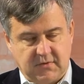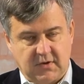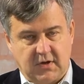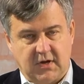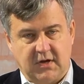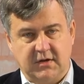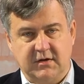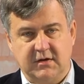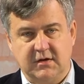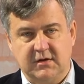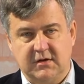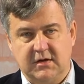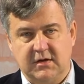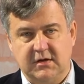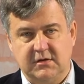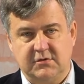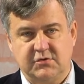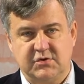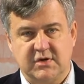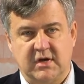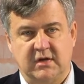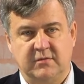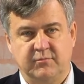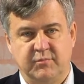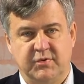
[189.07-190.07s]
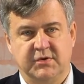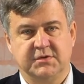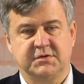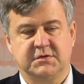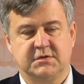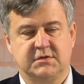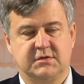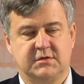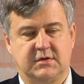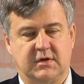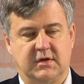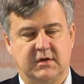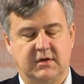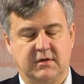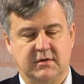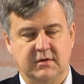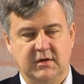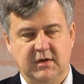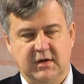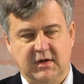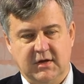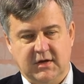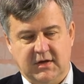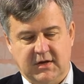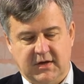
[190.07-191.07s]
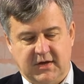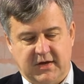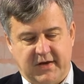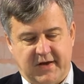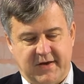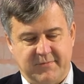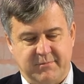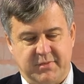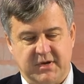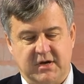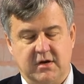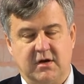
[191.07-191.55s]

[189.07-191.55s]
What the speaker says: And indeed, chatbots have